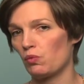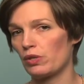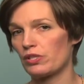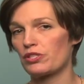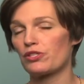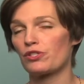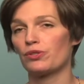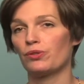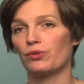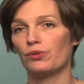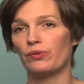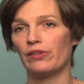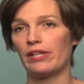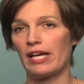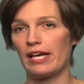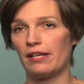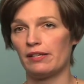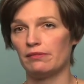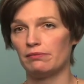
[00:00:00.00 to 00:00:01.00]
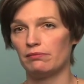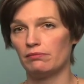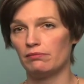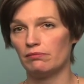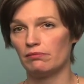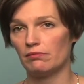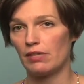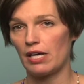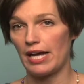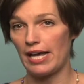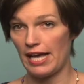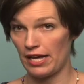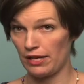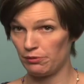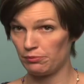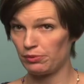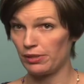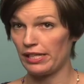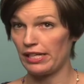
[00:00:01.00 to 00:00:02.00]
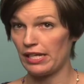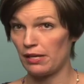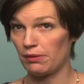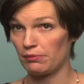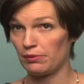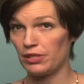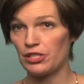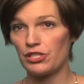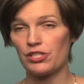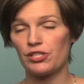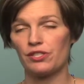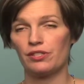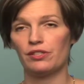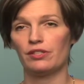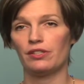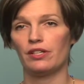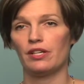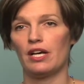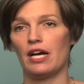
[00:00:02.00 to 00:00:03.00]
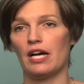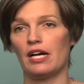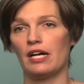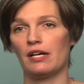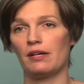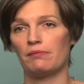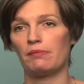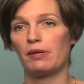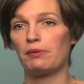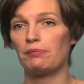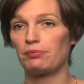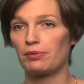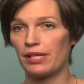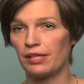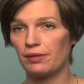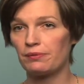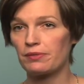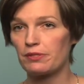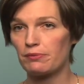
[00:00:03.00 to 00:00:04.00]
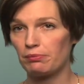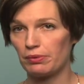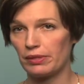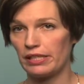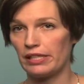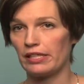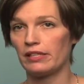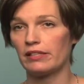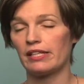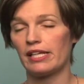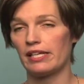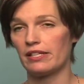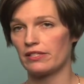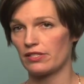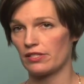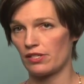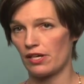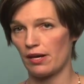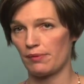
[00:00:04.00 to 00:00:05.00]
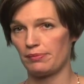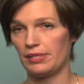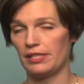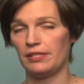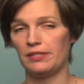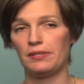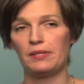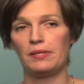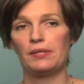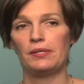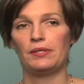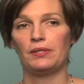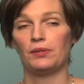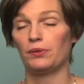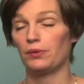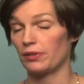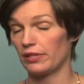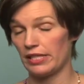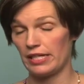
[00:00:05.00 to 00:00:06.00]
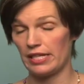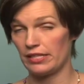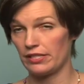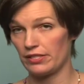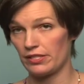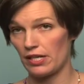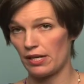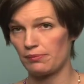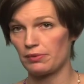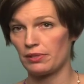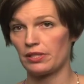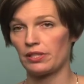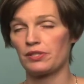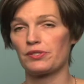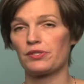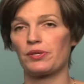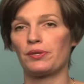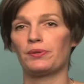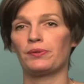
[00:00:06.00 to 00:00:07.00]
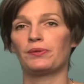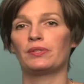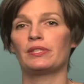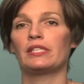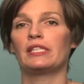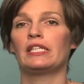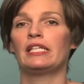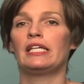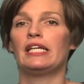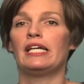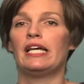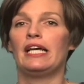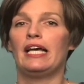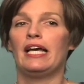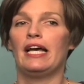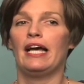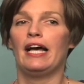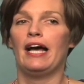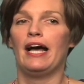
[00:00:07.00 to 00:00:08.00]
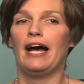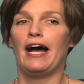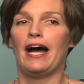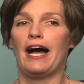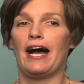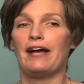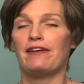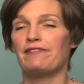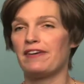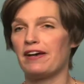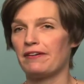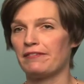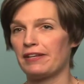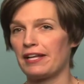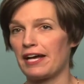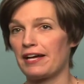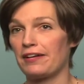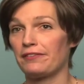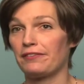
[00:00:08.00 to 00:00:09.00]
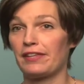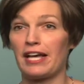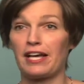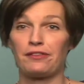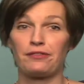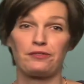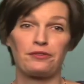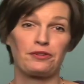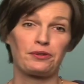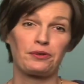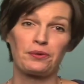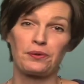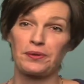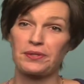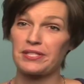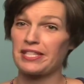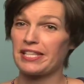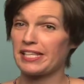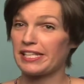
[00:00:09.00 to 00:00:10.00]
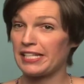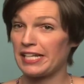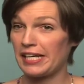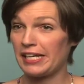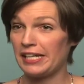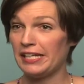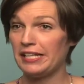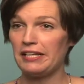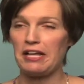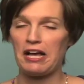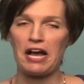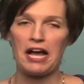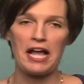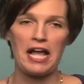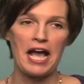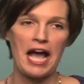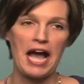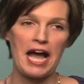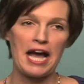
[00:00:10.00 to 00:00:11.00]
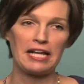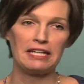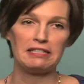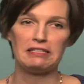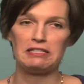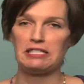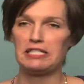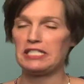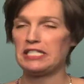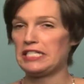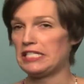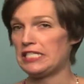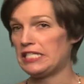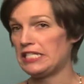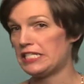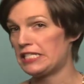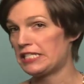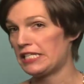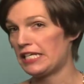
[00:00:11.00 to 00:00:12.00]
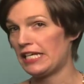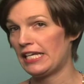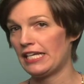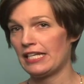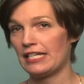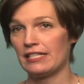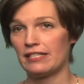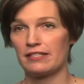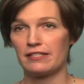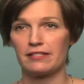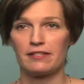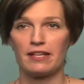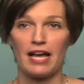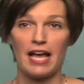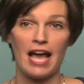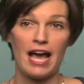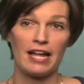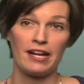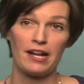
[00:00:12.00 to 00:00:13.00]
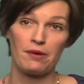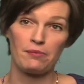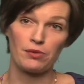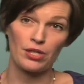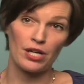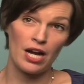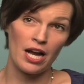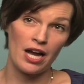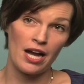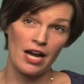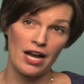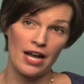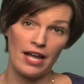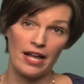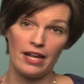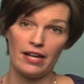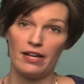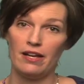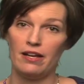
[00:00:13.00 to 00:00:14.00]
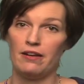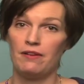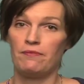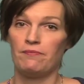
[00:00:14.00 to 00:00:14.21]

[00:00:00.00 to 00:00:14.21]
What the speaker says: was told that I had a brain hemorrhage. My brain was bleeding. They had stopped it, or it had stopped on its own. I found out that through the course of the night, I had CT scans, I had an MRI,